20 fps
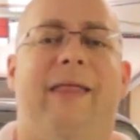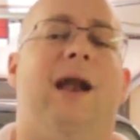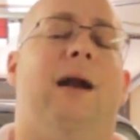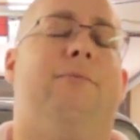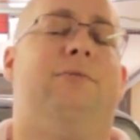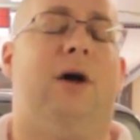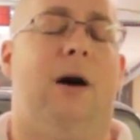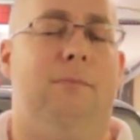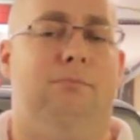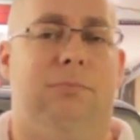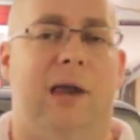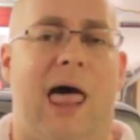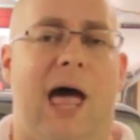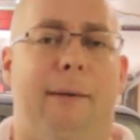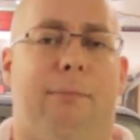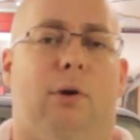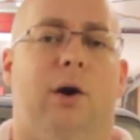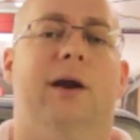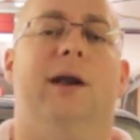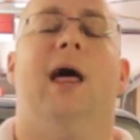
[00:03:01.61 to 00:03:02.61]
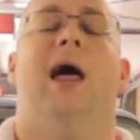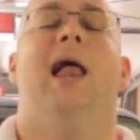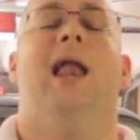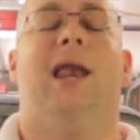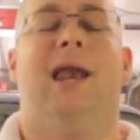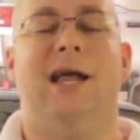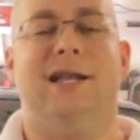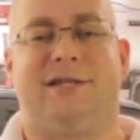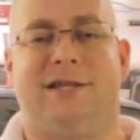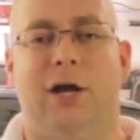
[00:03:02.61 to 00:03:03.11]
that I'm done blabbering,
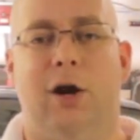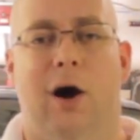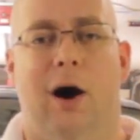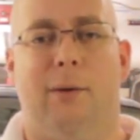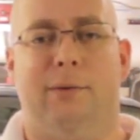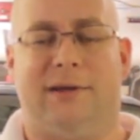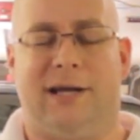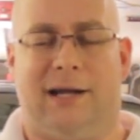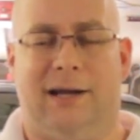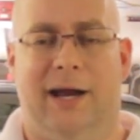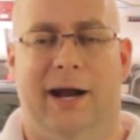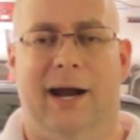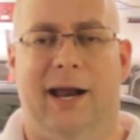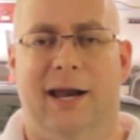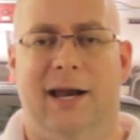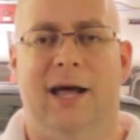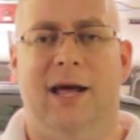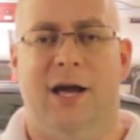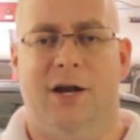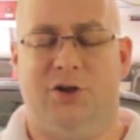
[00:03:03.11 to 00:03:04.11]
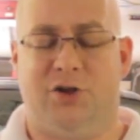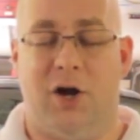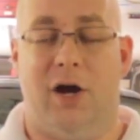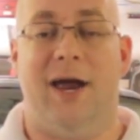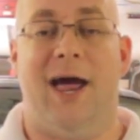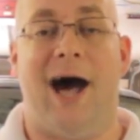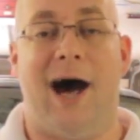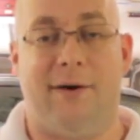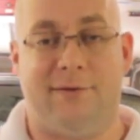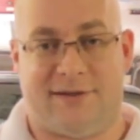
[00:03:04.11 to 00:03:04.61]
let's get on with the cleaning and show
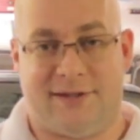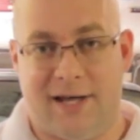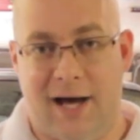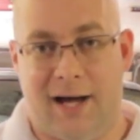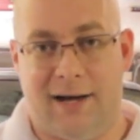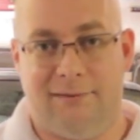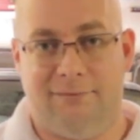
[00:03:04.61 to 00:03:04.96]
you how it's done.